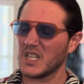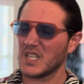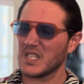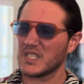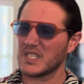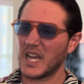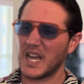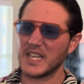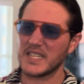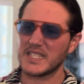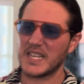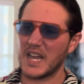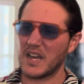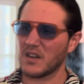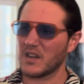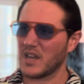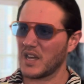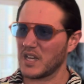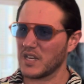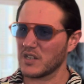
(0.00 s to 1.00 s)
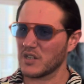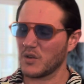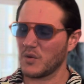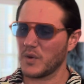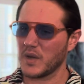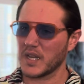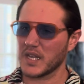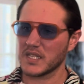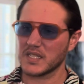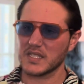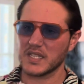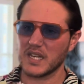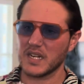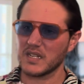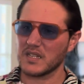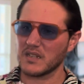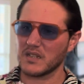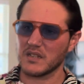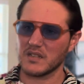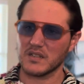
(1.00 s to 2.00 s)
dies out kind of quick.
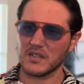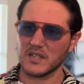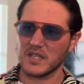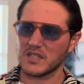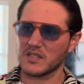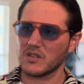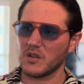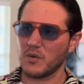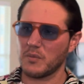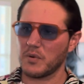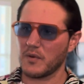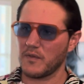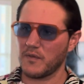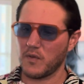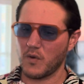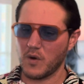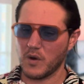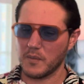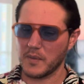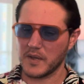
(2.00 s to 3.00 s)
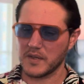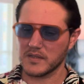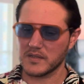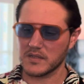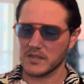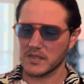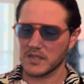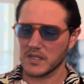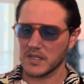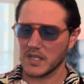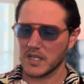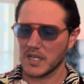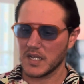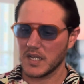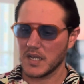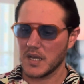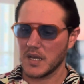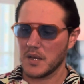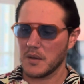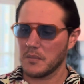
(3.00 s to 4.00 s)
There's no performance,
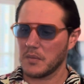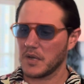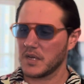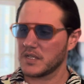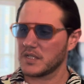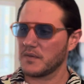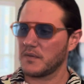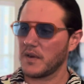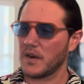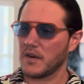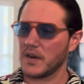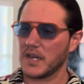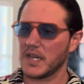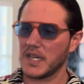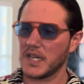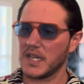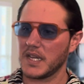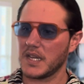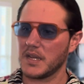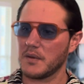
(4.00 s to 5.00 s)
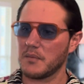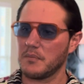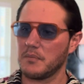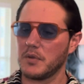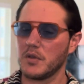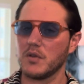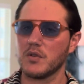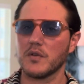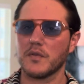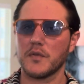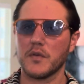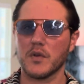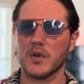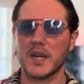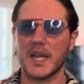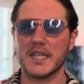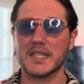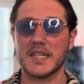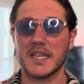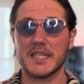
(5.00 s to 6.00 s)
but it's a very beautiful and
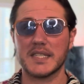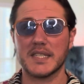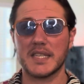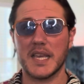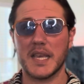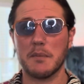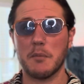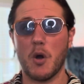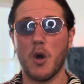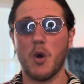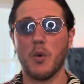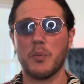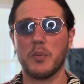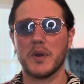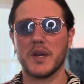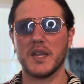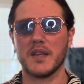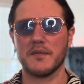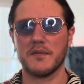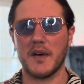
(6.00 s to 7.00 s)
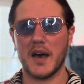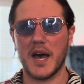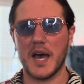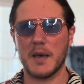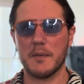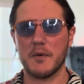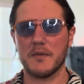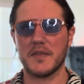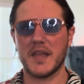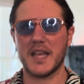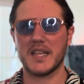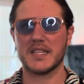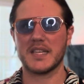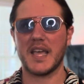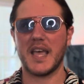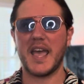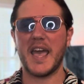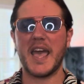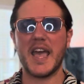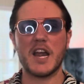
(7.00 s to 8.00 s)
has that same opening vibe of that
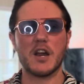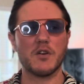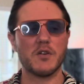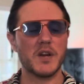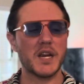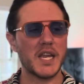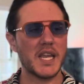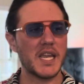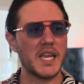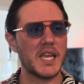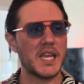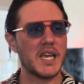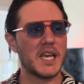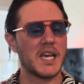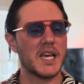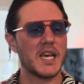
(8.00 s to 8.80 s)
airy,